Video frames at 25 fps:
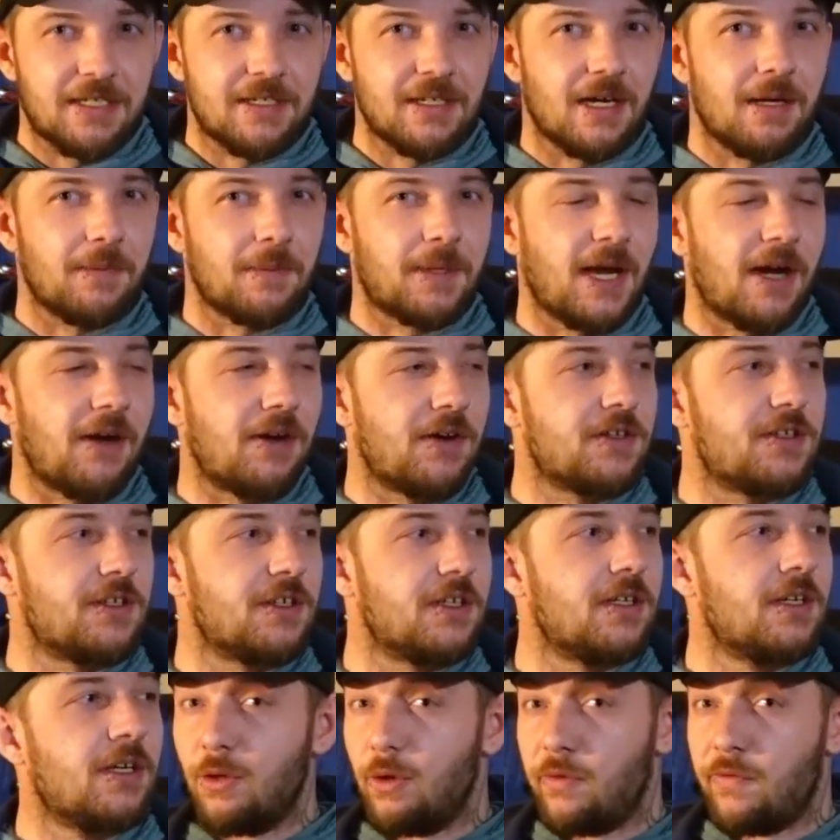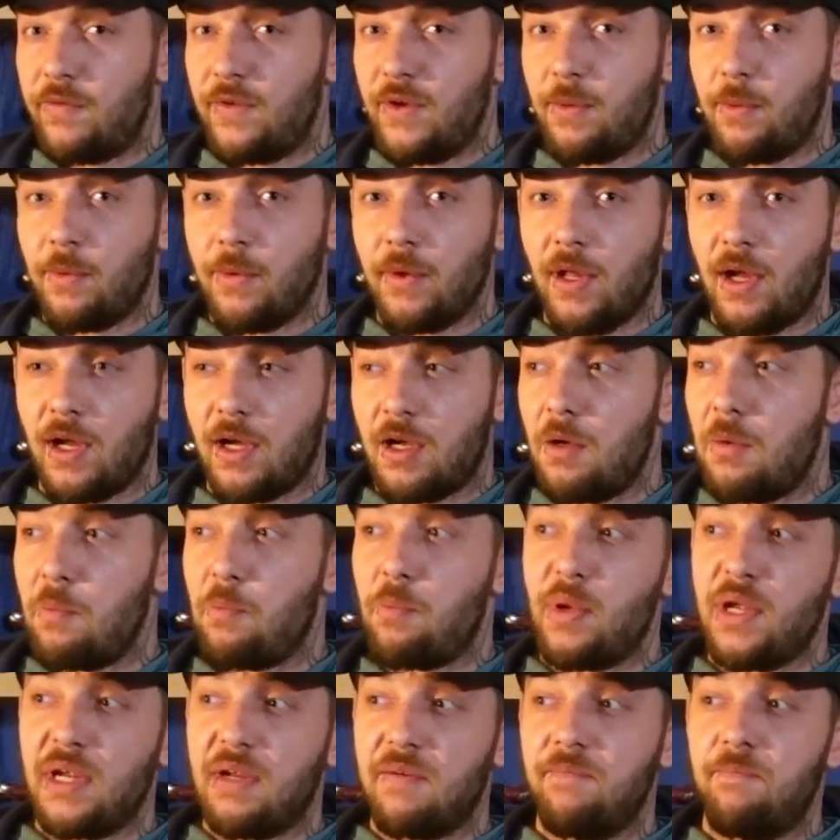type character, or if you were like a
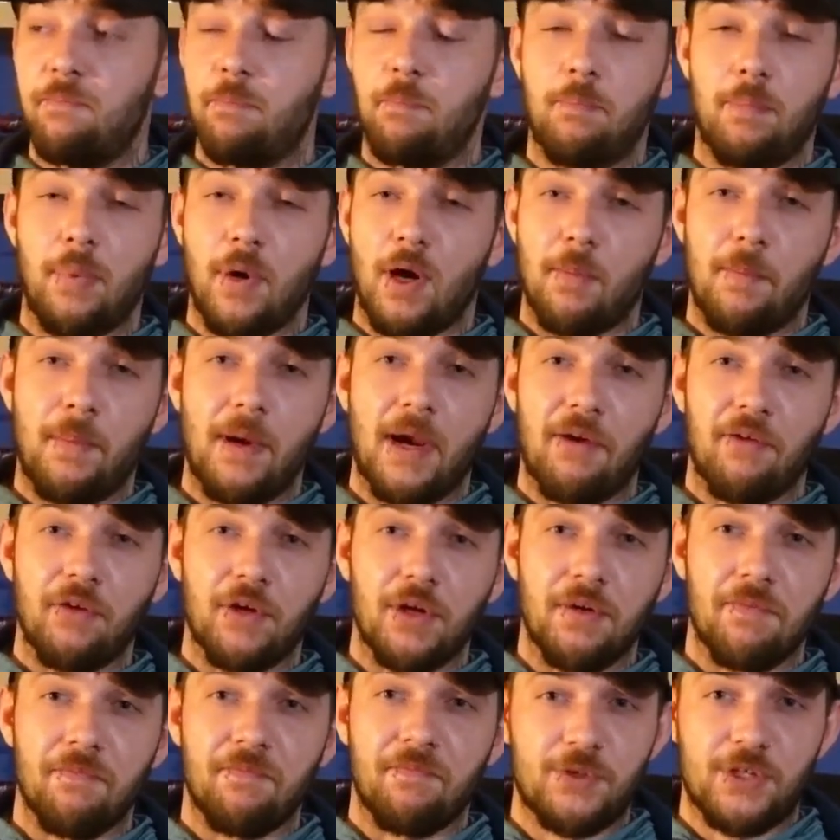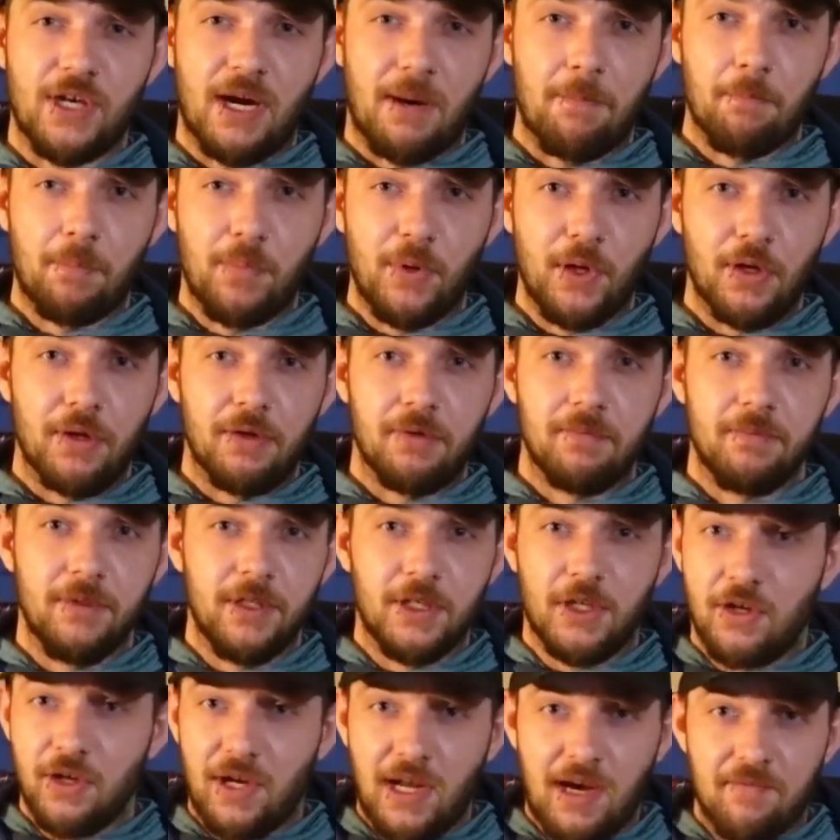big barbarian champion,
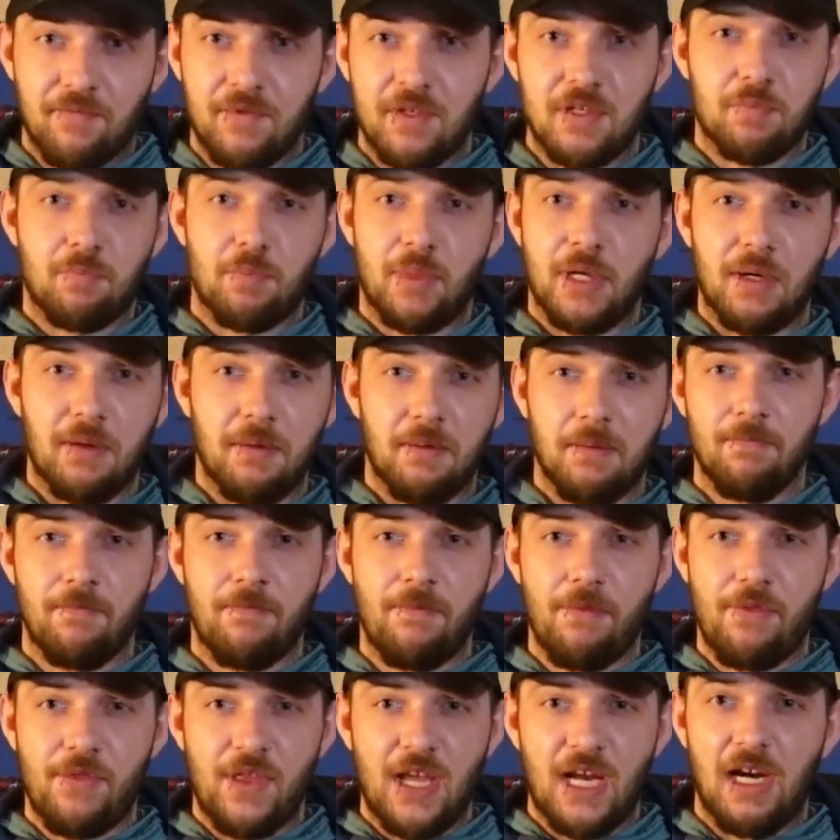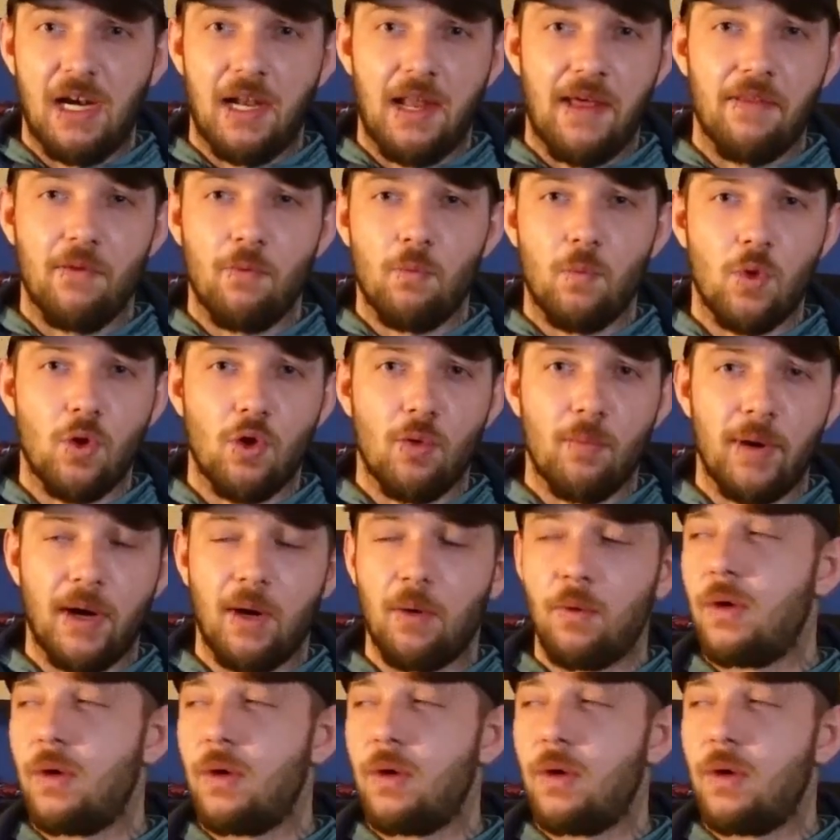you could have this big thick leather war belt.